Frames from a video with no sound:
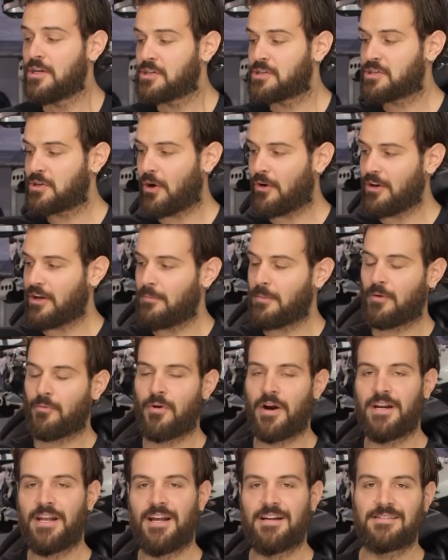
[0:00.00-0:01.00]
Starting on my
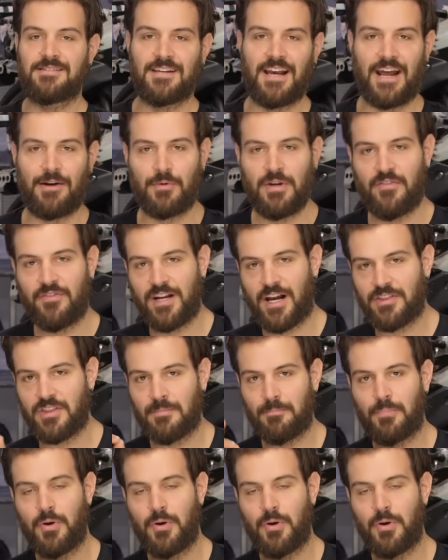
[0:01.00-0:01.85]
right-hand side, we've got the